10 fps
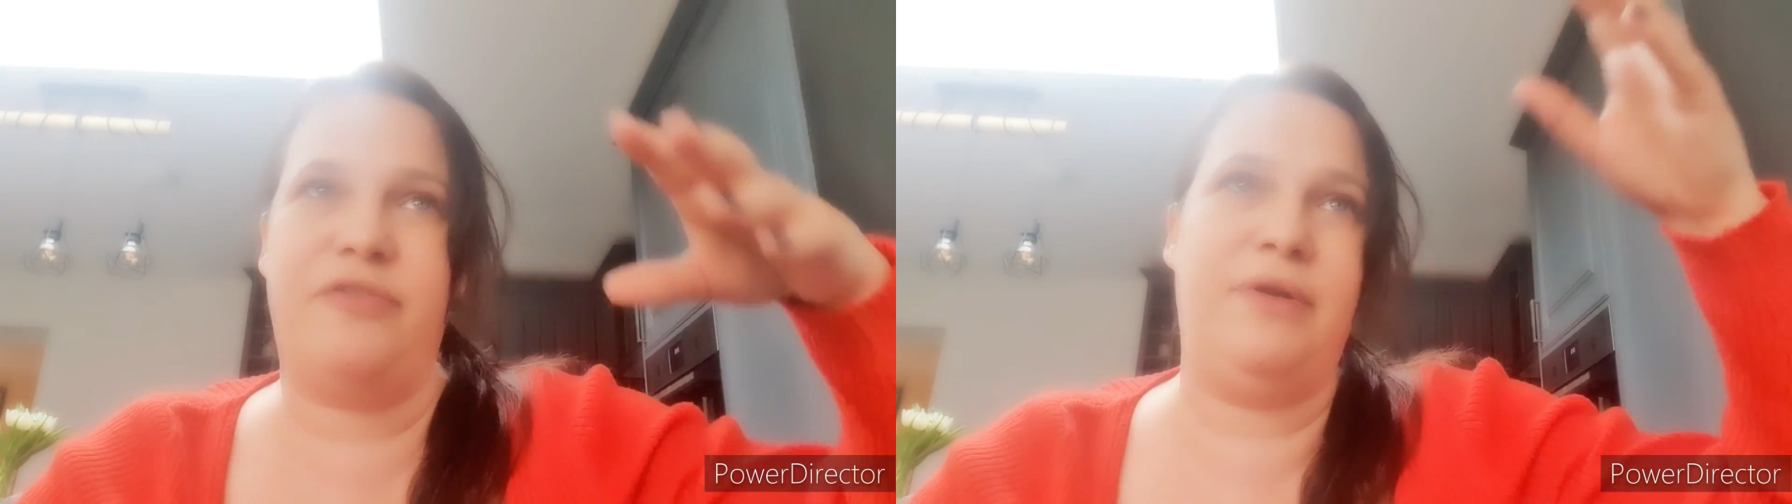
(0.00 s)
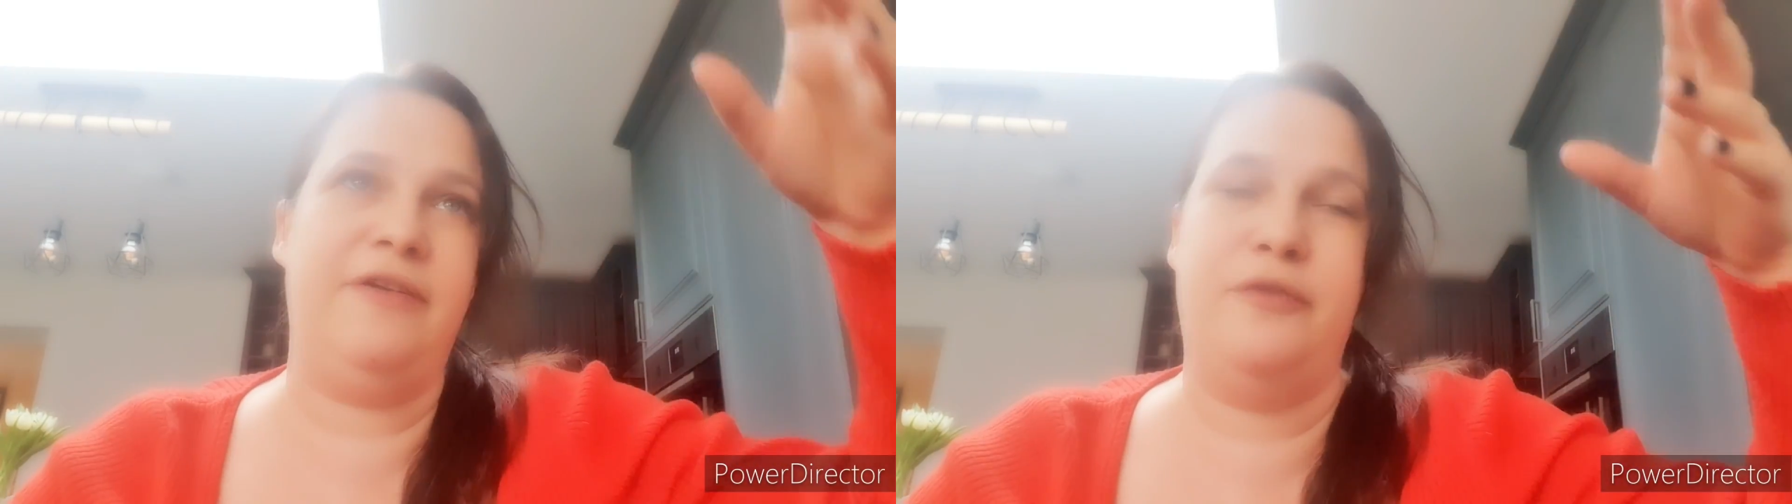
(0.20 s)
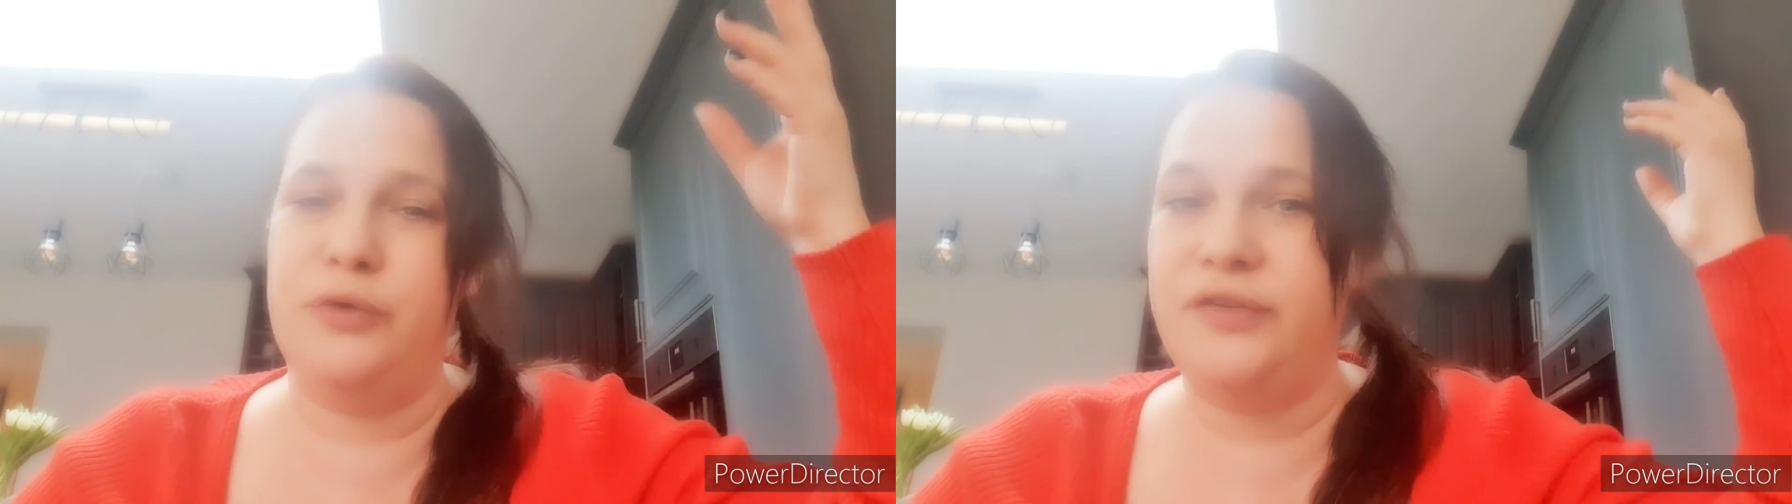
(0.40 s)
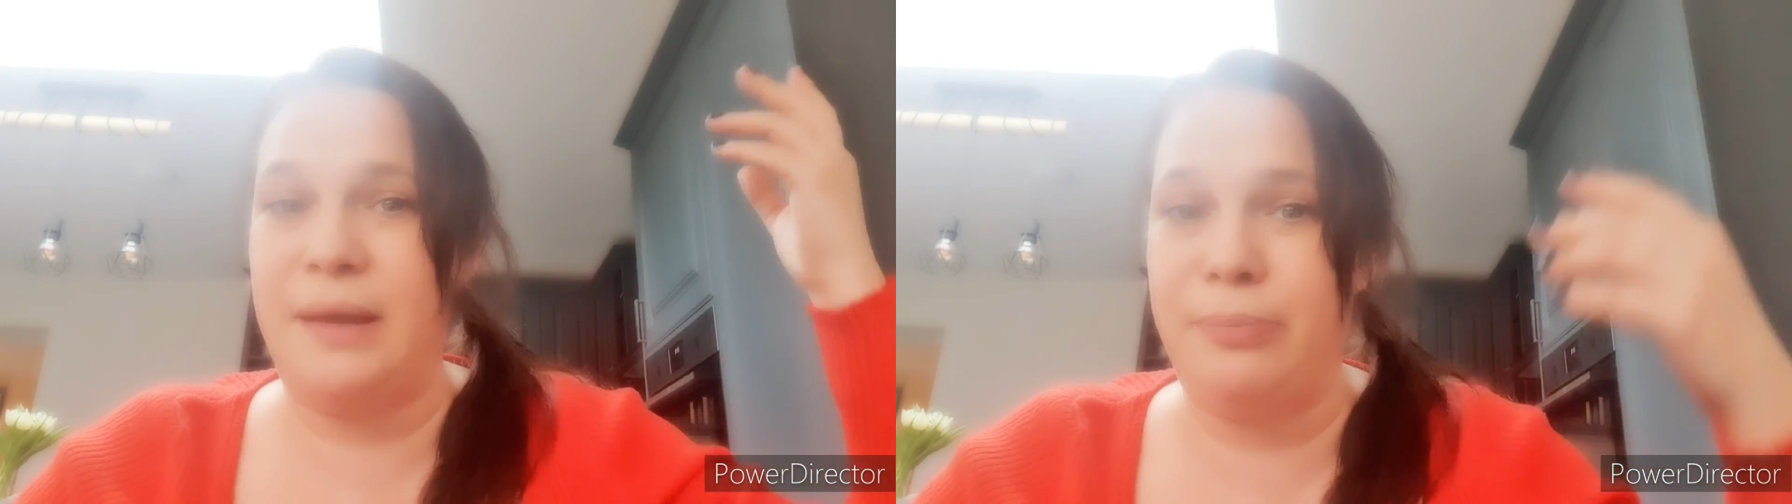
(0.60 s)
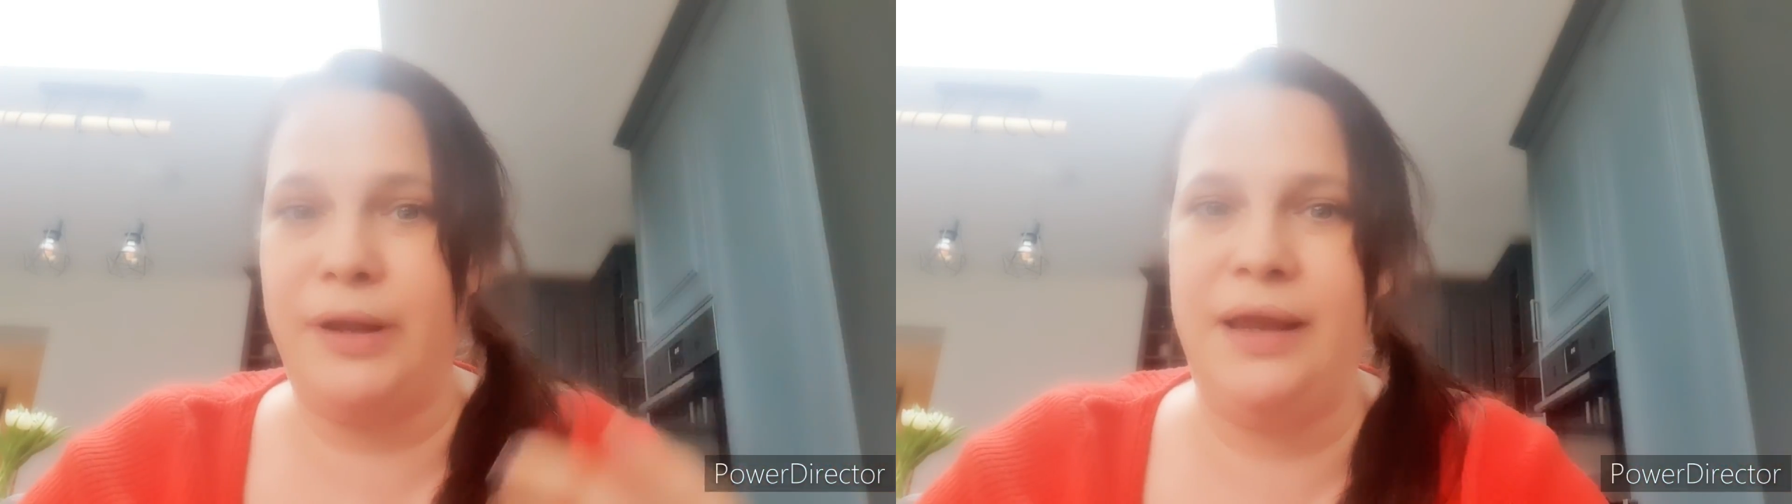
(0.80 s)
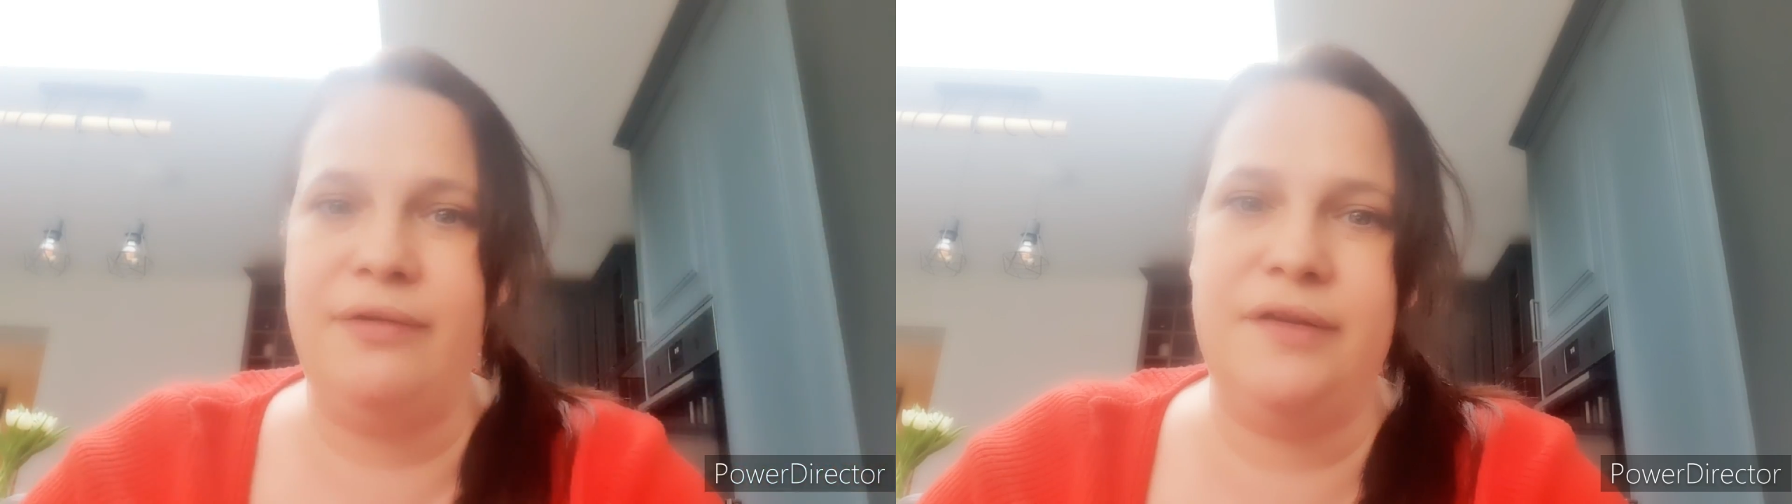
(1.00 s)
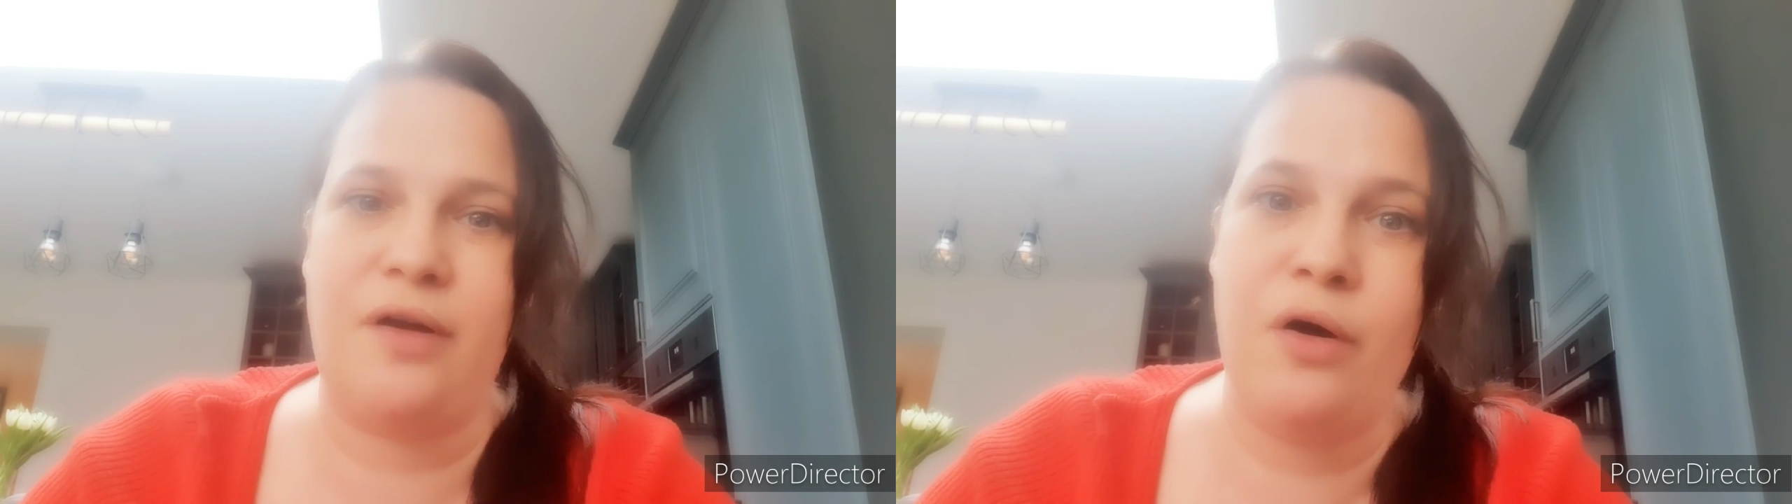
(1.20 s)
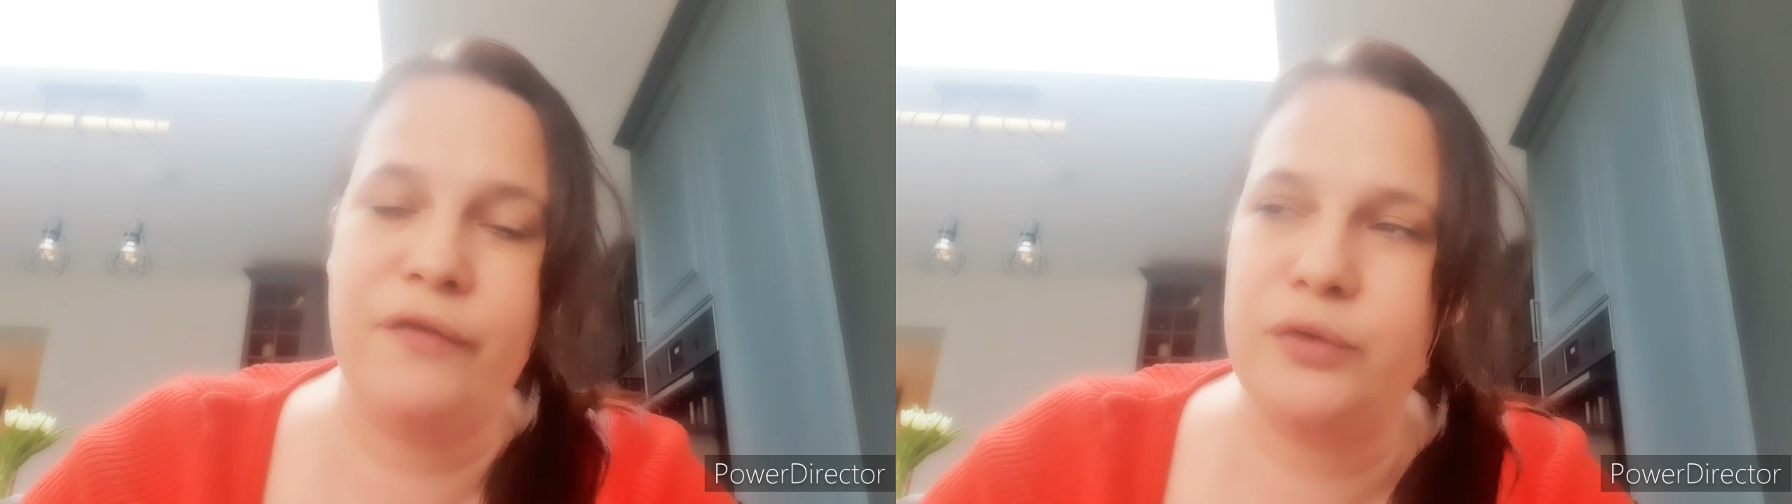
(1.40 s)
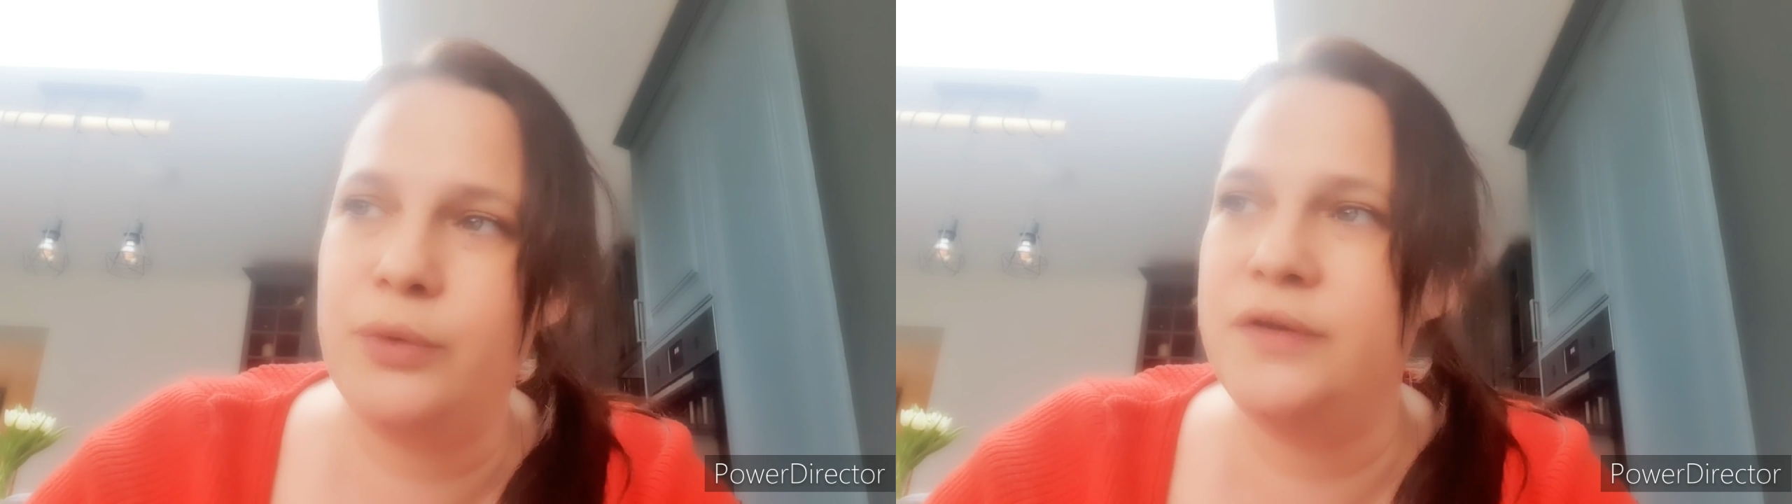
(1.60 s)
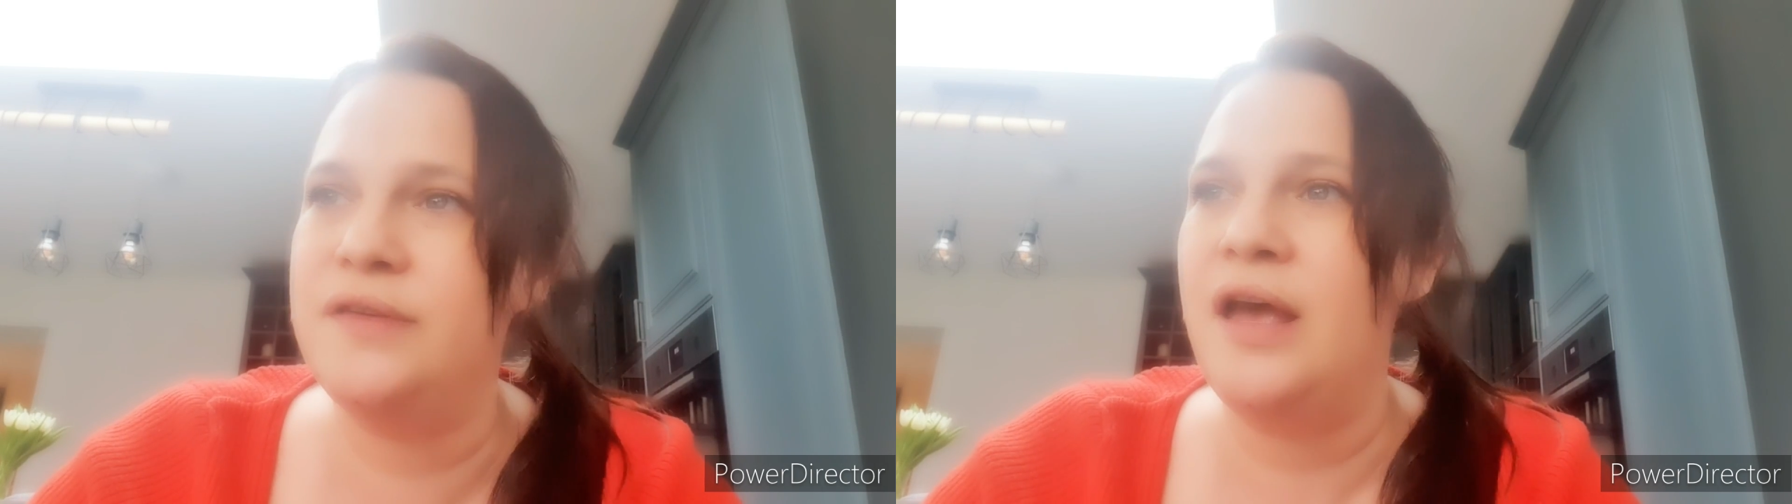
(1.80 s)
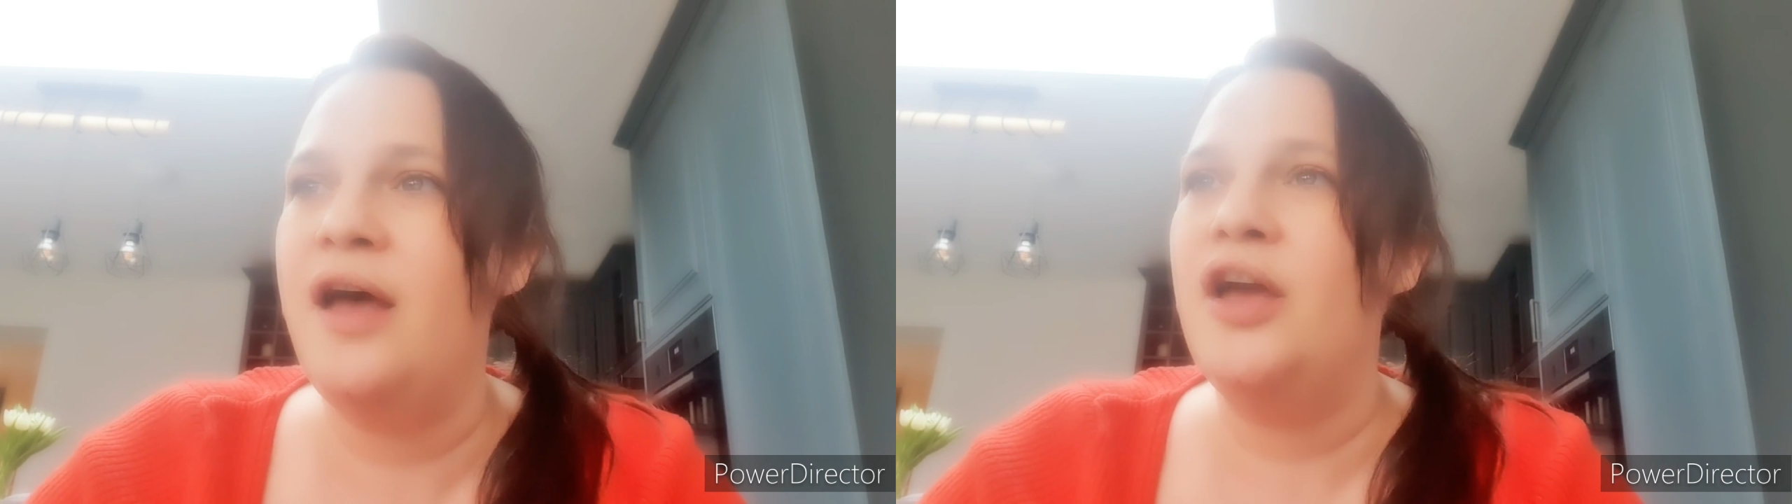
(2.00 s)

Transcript: 3 or 4 separate hearings afterwards.